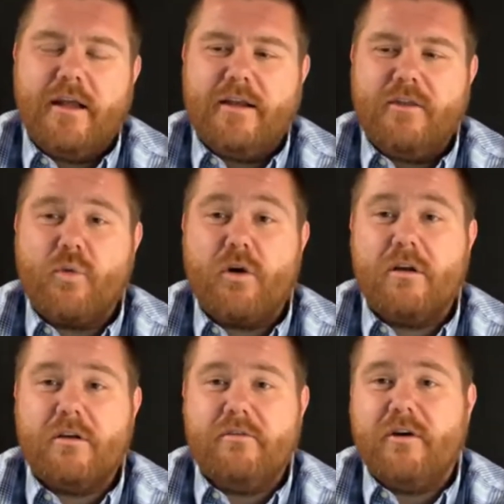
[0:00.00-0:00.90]
in the
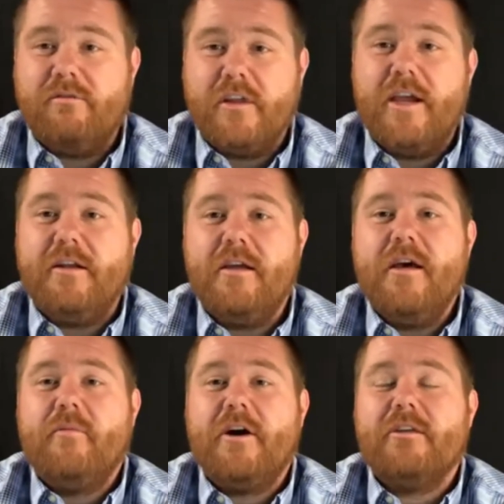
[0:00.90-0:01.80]
world of lean
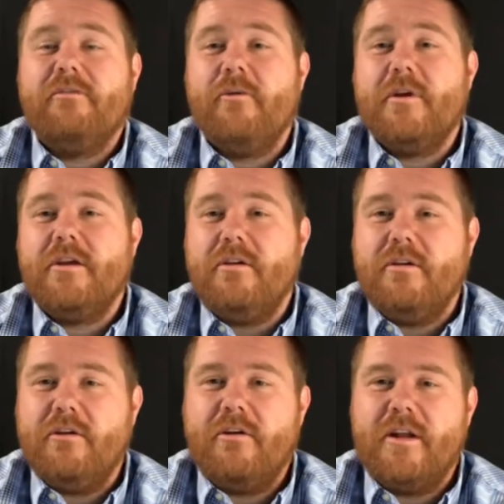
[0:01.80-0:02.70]
product
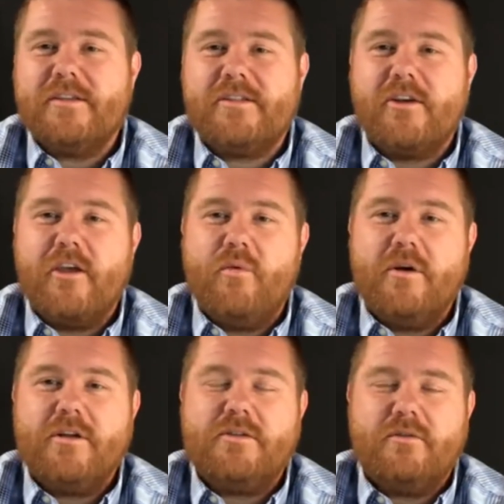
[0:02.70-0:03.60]
development, you don't necessarily
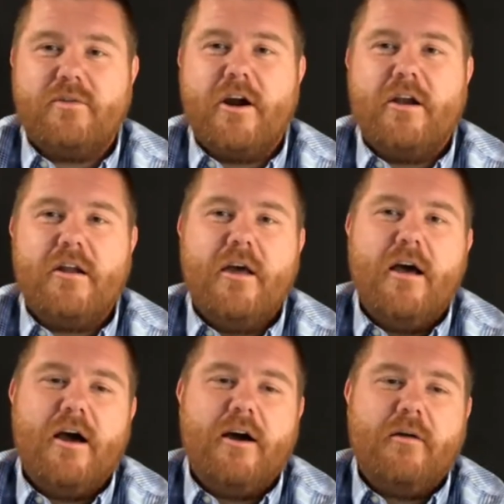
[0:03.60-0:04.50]
want to run
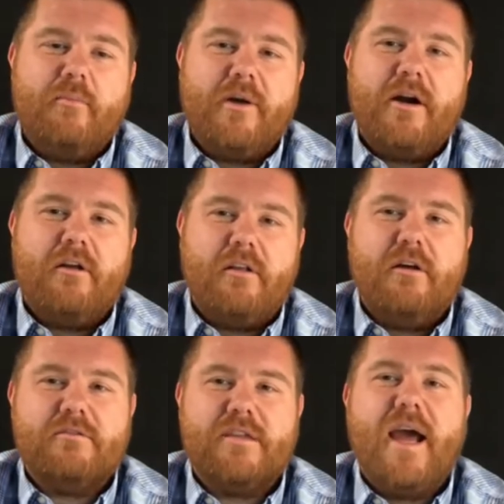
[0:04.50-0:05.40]

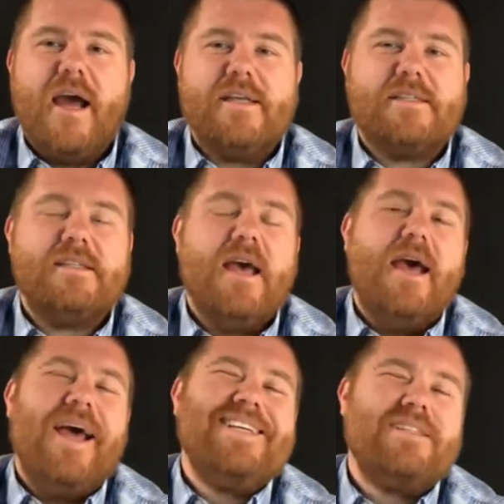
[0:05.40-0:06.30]
parallel tasks
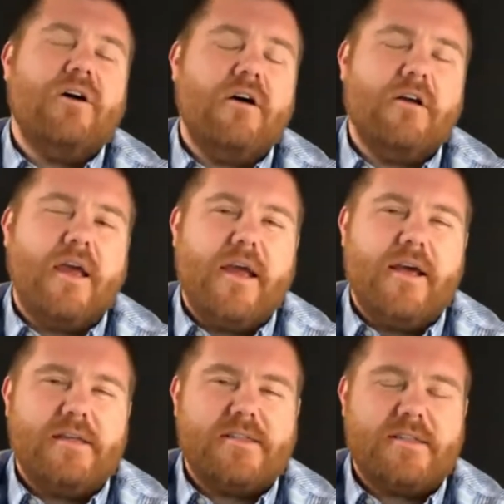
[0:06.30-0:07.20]
as long
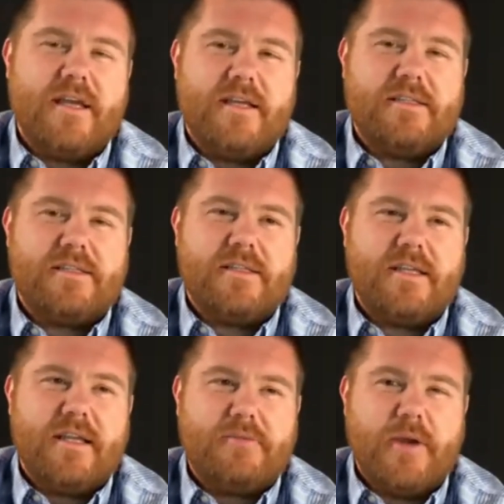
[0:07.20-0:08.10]
as
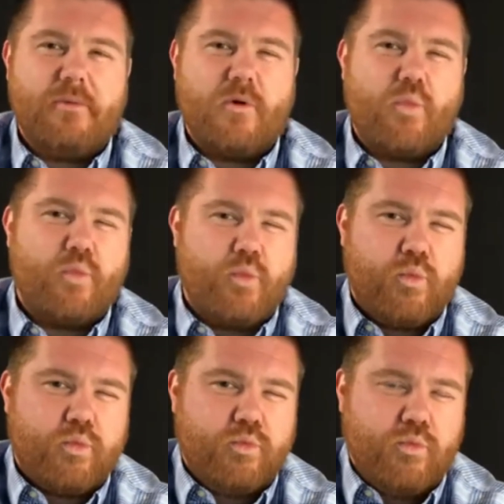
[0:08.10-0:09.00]
people are
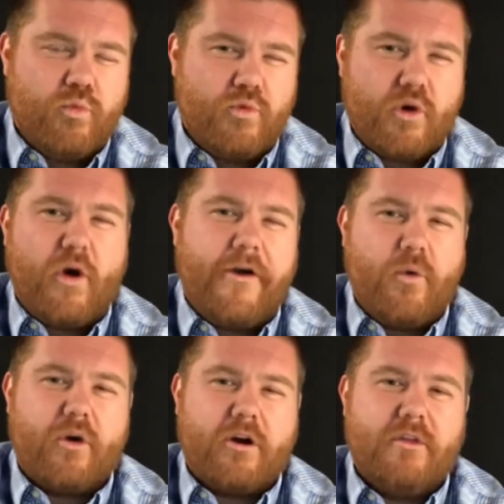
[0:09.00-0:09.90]
required to
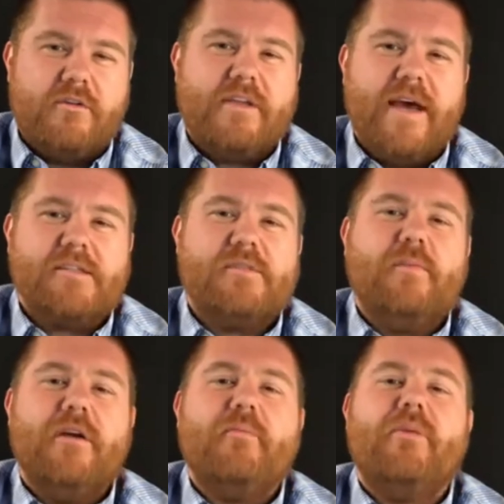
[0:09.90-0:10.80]
work on those tasks,
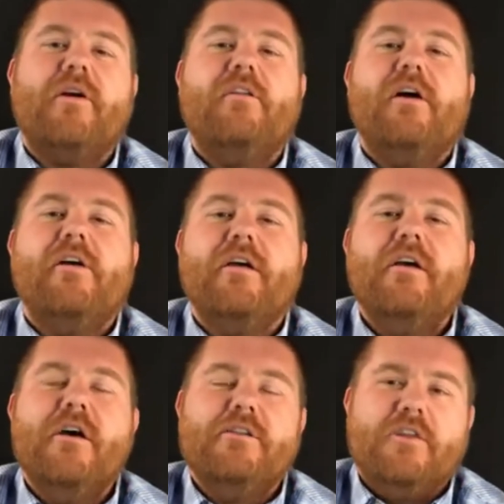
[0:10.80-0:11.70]
but paralleling
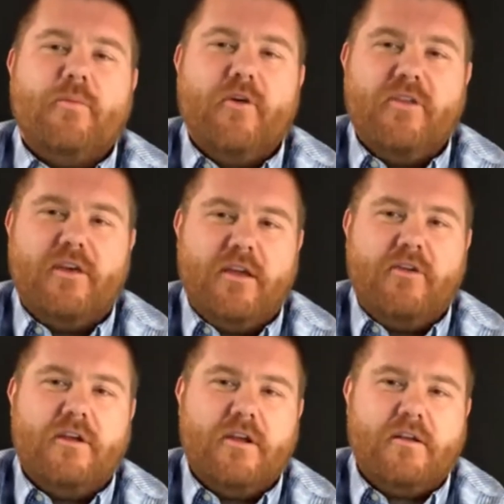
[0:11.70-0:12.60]
to the point that
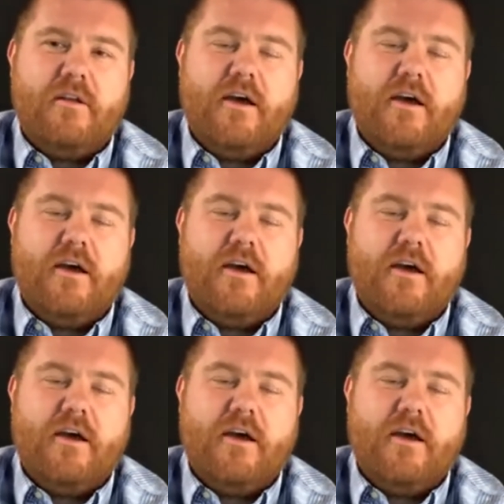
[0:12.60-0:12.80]
you can